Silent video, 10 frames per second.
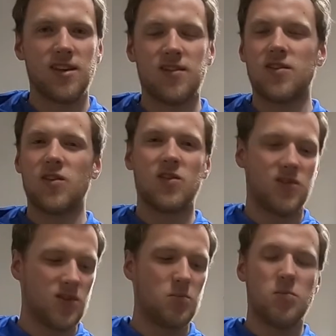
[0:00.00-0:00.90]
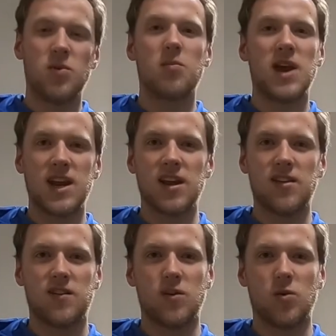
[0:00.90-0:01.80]
is the main
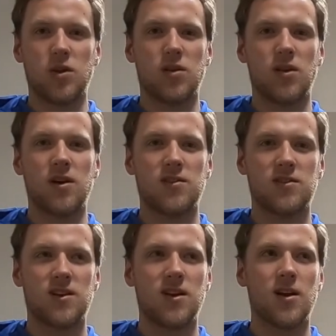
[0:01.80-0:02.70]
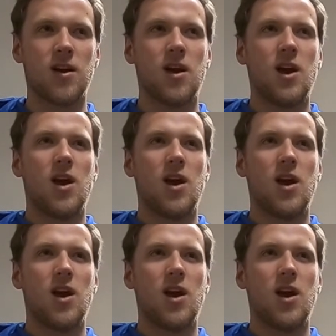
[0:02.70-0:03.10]
issue with lust here.